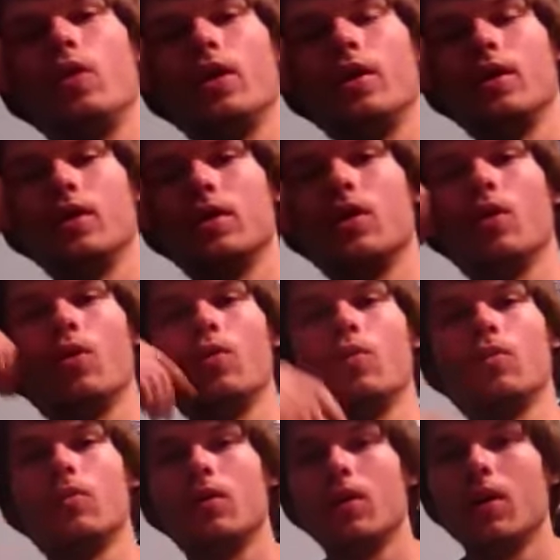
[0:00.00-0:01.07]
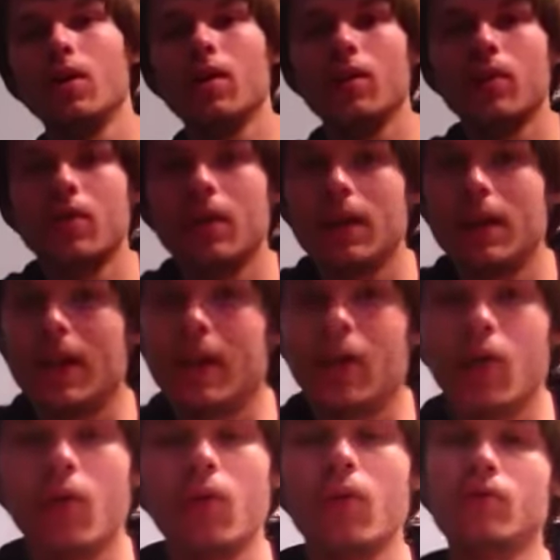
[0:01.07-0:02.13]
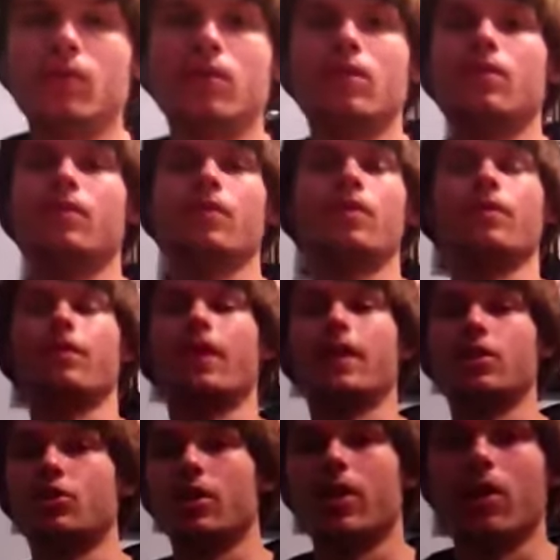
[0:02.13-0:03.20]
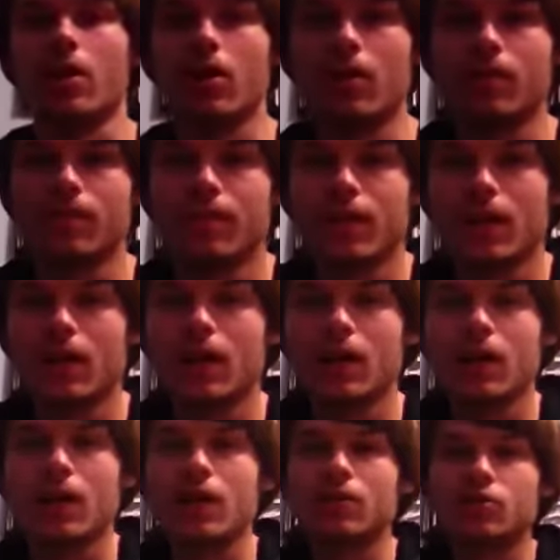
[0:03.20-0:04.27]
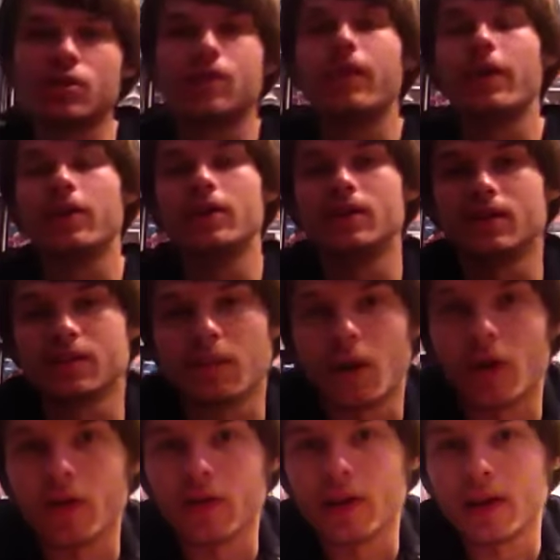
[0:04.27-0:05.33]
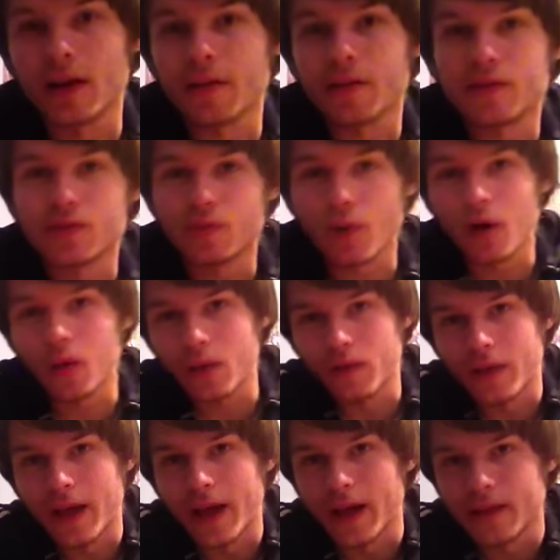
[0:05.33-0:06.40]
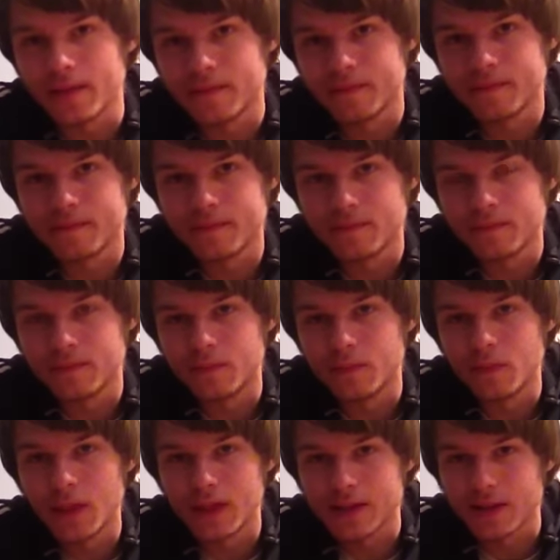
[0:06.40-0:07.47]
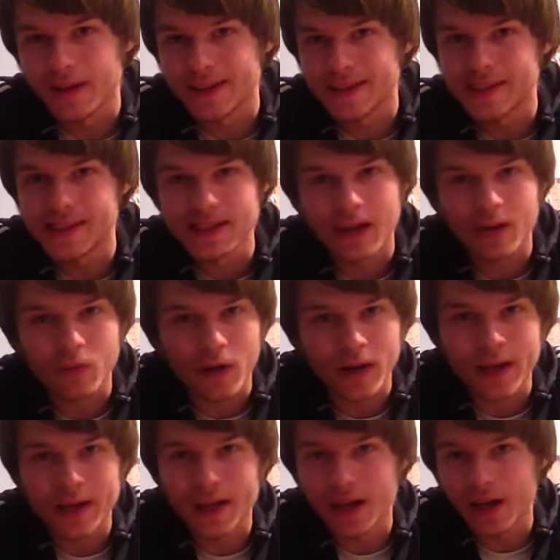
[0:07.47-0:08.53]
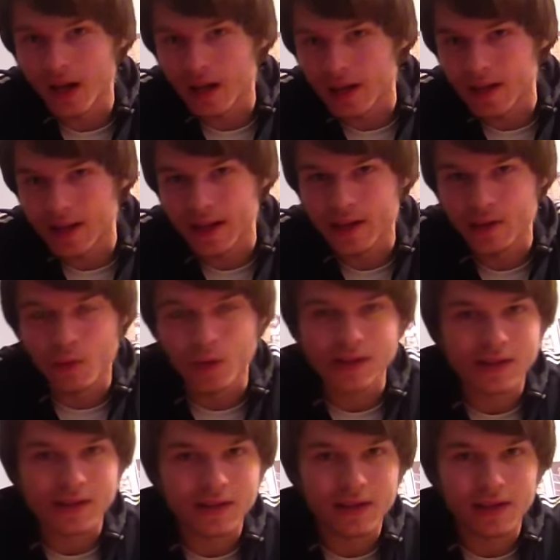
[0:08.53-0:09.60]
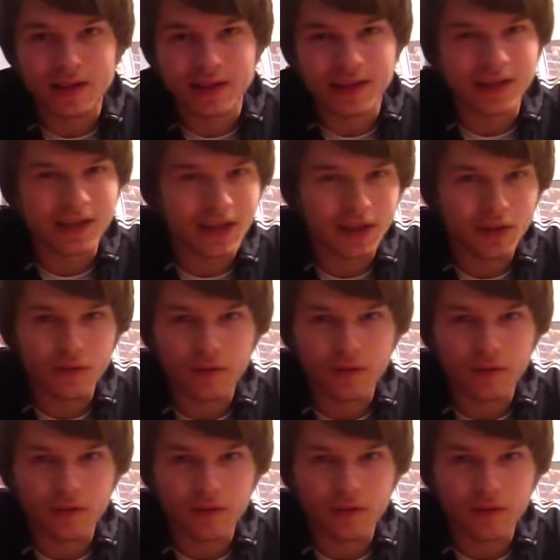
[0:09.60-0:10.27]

wouldn't go. He didn't go to for the finish at all. Just very smart, and nothing's wrong with that as long as he's not running and hugging like he was in the, the Canelo